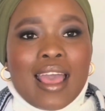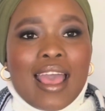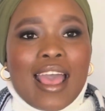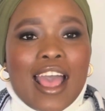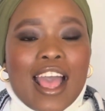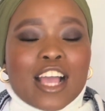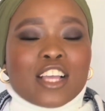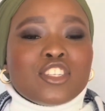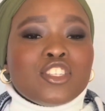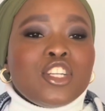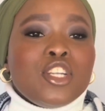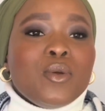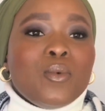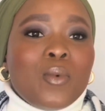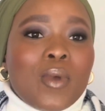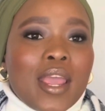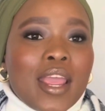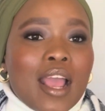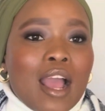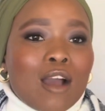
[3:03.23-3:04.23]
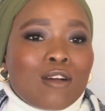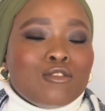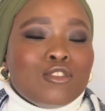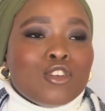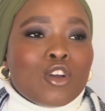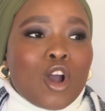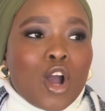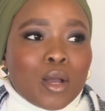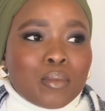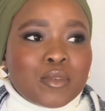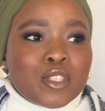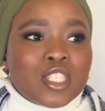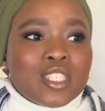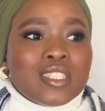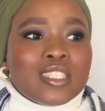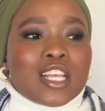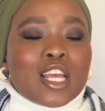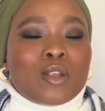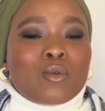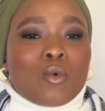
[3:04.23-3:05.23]
Actually weigh out your
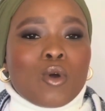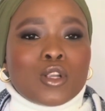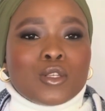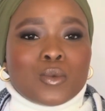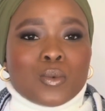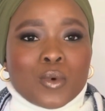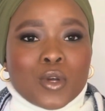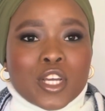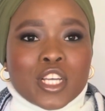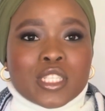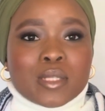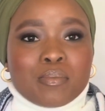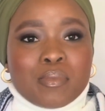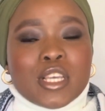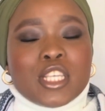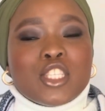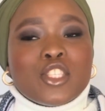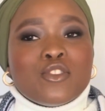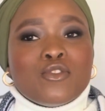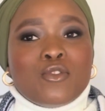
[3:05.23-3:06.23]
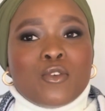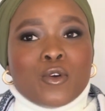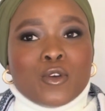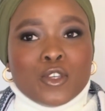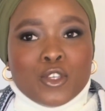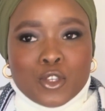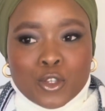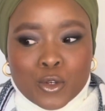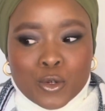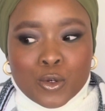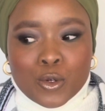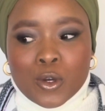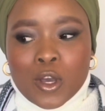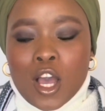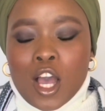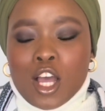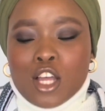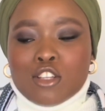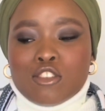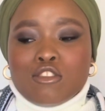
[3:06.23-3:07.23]
options and what works best for you.
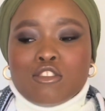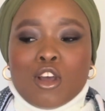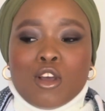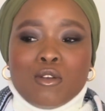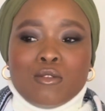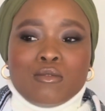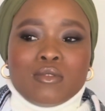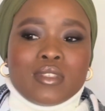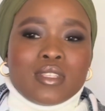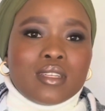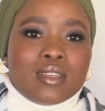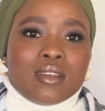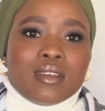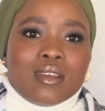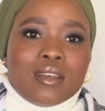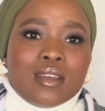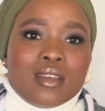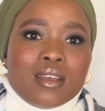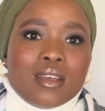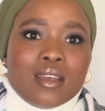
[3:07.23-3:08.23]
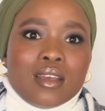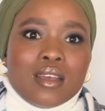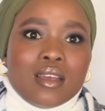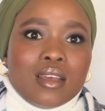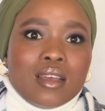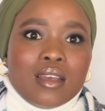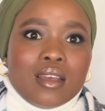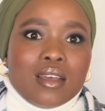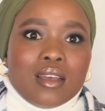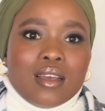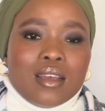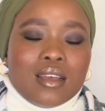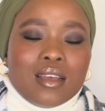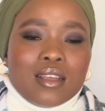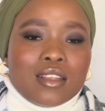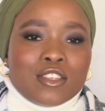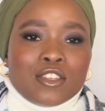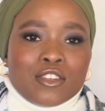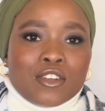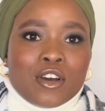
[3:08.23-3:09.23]
Don't,
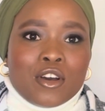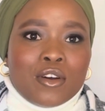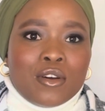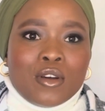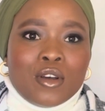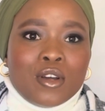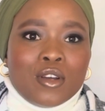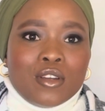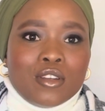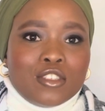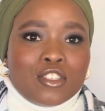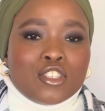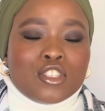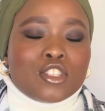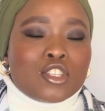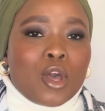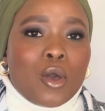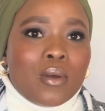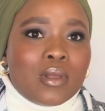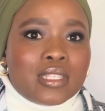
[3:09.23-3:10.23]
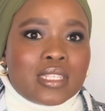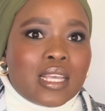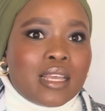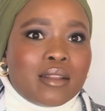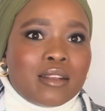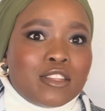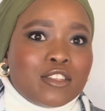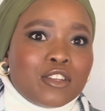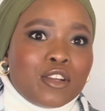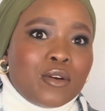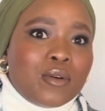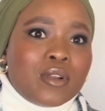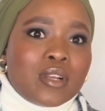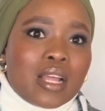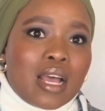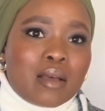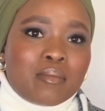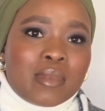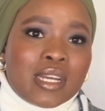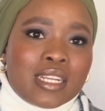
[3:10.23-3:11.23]
you know, just go and say, you know what,
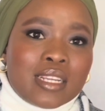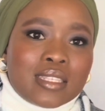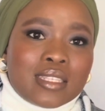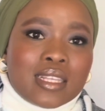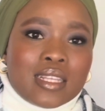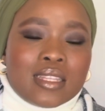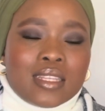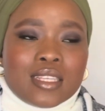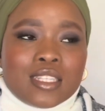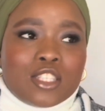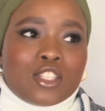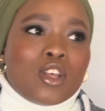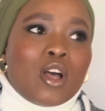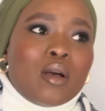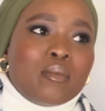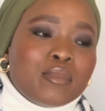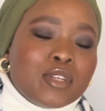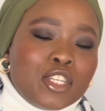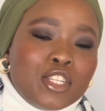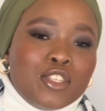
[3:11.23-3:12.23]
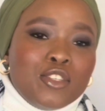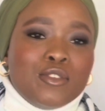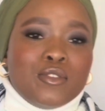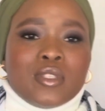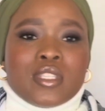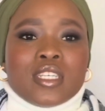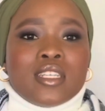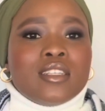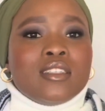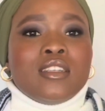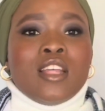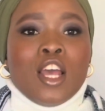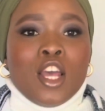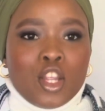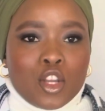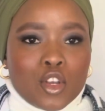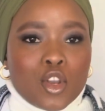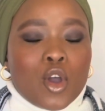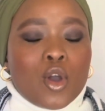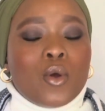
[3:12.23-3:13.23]
Amanda said this, so I'm going to use it.
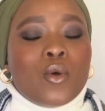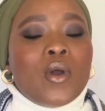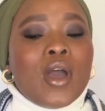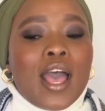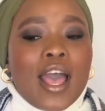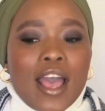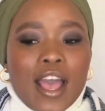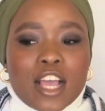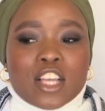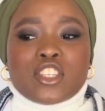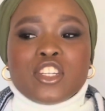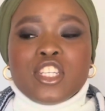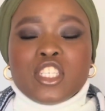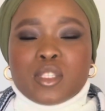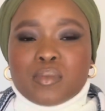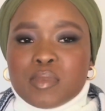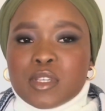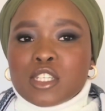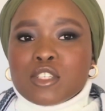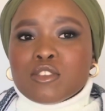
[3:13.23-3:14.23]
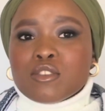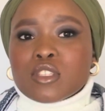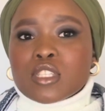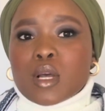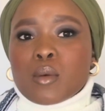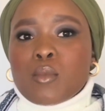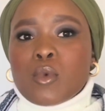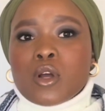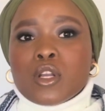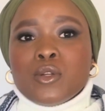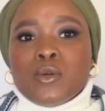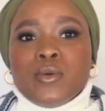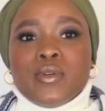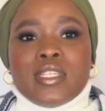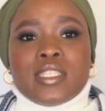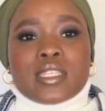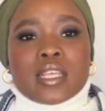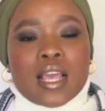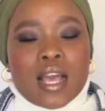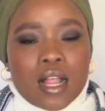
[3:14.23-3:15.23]
No, actually speak to someone who
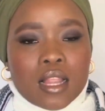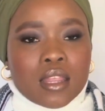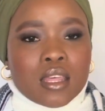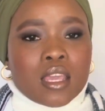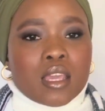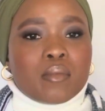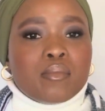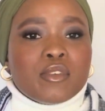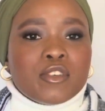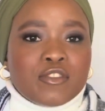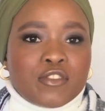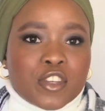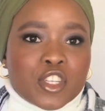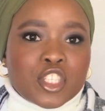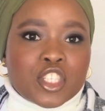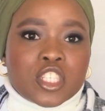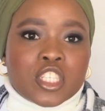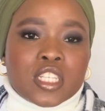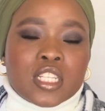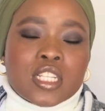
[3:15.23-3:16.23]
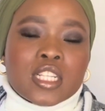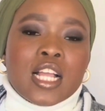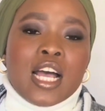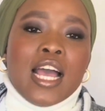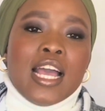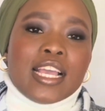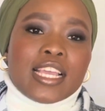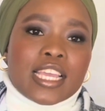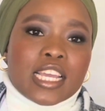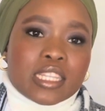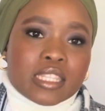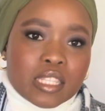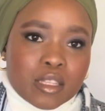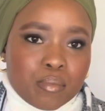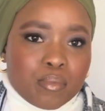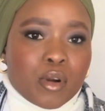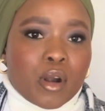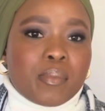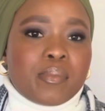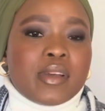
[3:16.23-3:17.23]
is a healthcare professional, get the
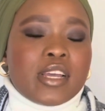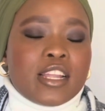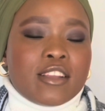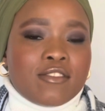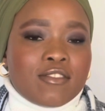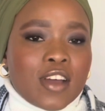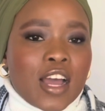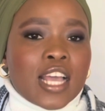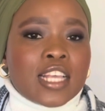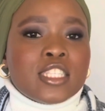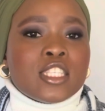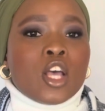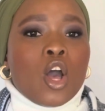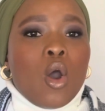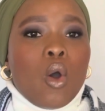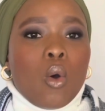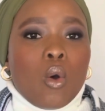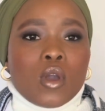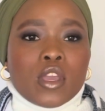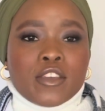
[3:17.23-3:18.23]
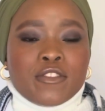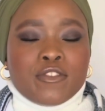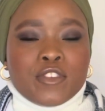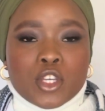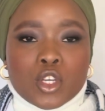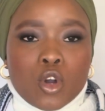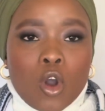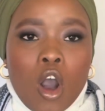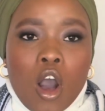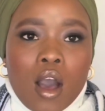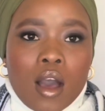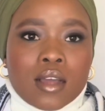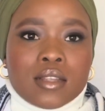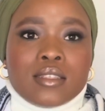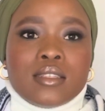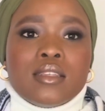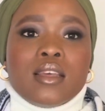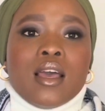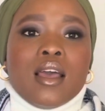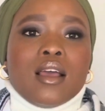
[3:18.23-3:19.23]
proper advice. Or if you
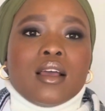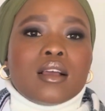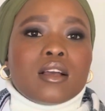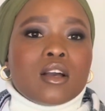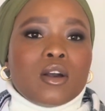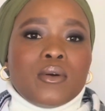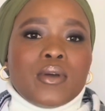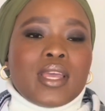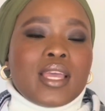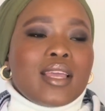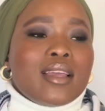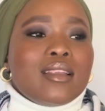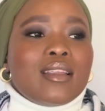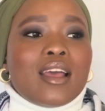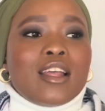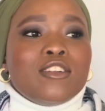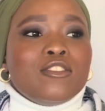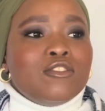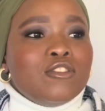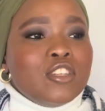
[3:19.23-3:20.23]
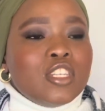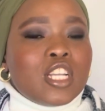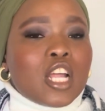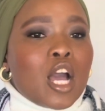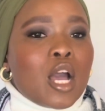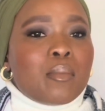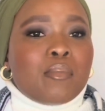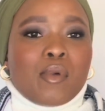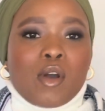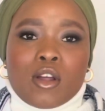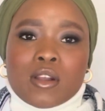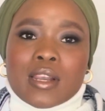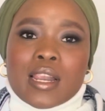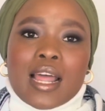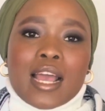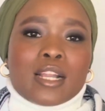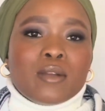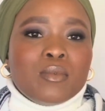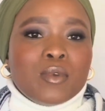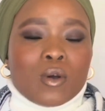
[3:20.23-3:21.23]
can't, go ahead and read up
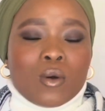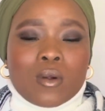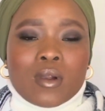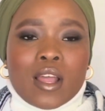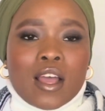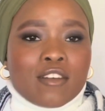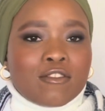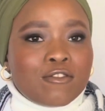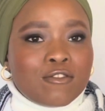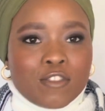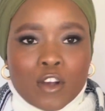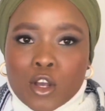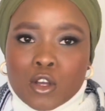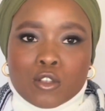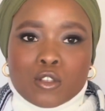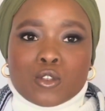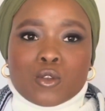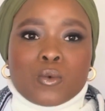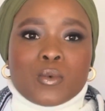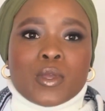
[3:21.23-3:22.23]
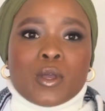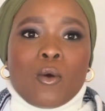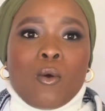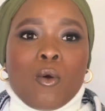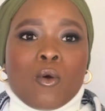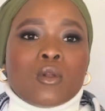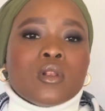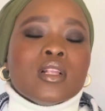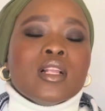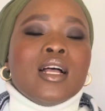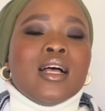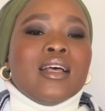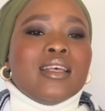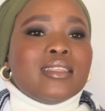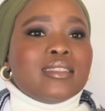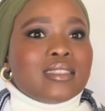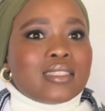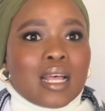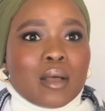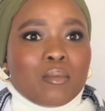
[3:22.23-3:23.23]
online. We all have phones, or we all
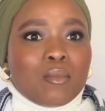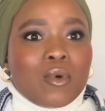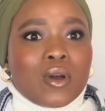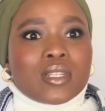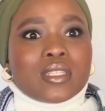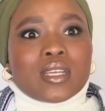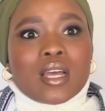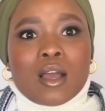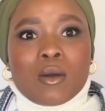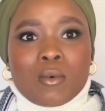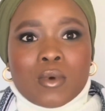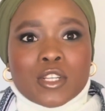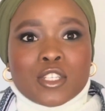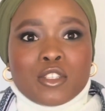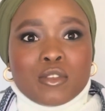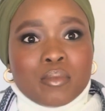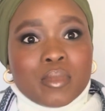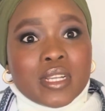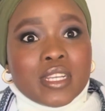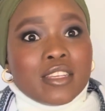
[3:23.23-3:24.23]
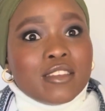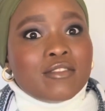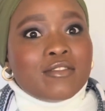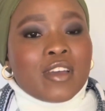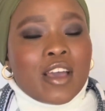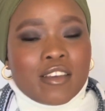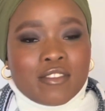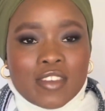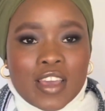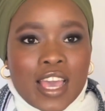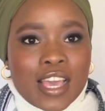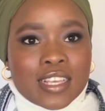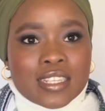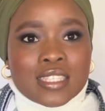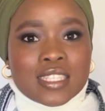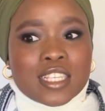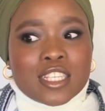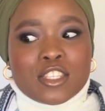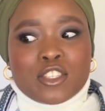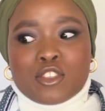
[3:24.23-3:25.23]
somewhat, I want to believe, have
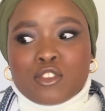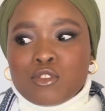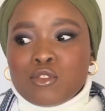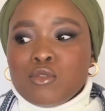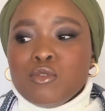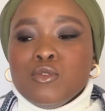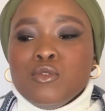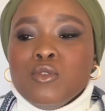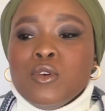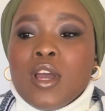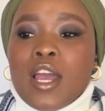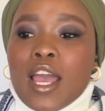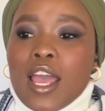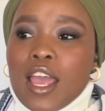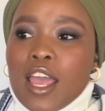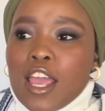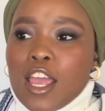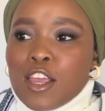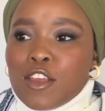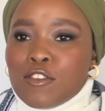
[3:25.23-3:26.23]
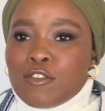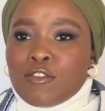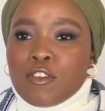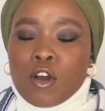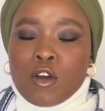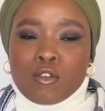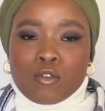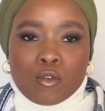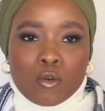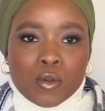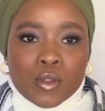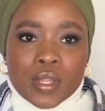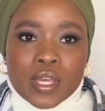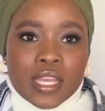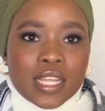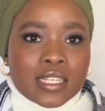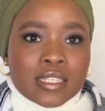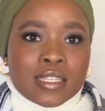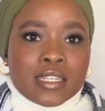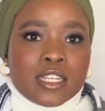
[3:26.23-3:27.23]
access to a phone or the
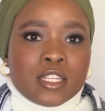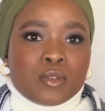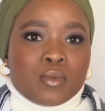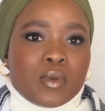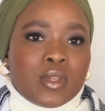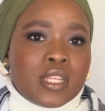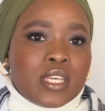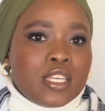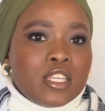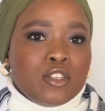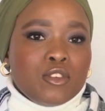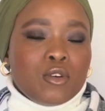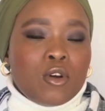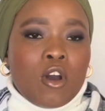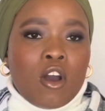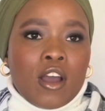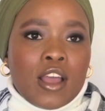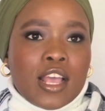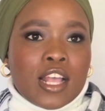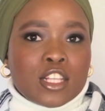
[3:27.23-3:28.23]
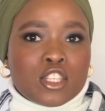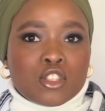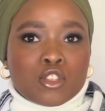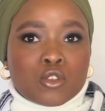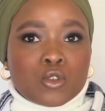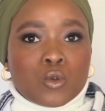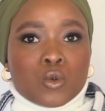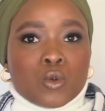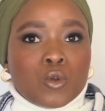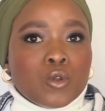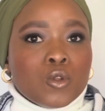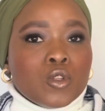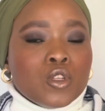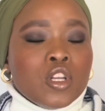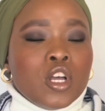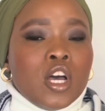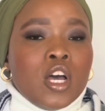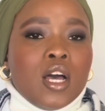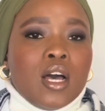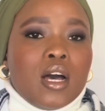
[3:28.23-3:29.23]
internet, whether you are at school,
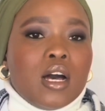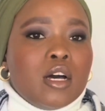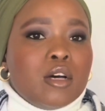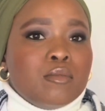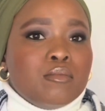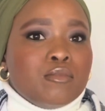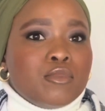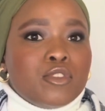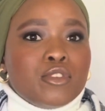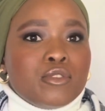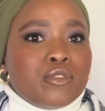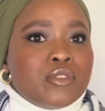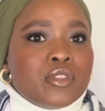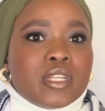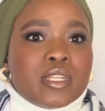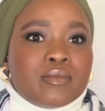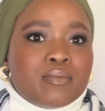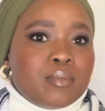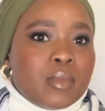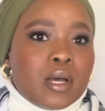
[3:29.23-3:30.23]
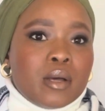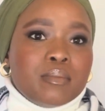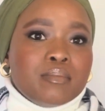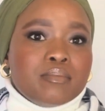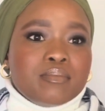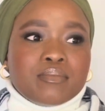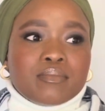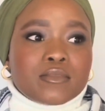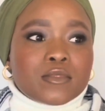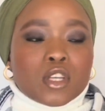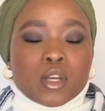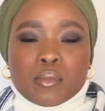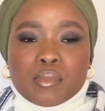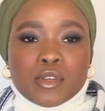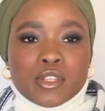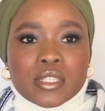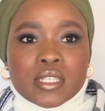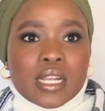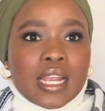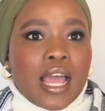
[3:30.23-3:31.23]
through the
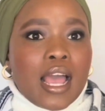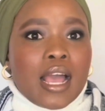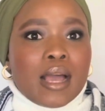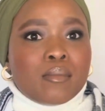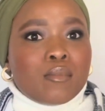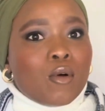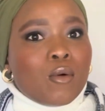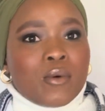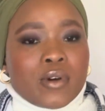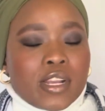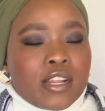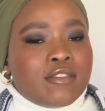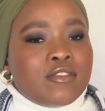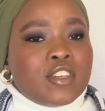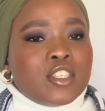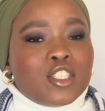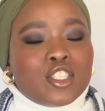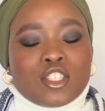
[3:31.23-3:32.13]
computer lab or whatever.